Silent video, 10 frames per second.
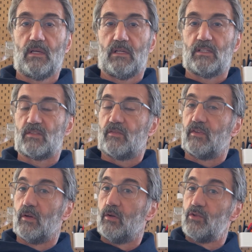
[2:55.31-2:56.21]
is
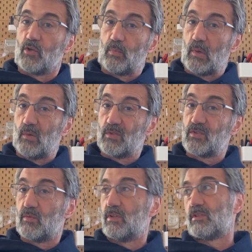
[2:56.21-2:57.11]
if you lose your
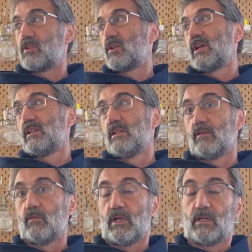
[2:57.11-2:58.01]
pulse when you turn your head the
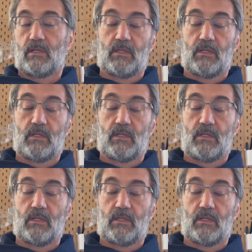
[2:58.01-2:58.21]
other way.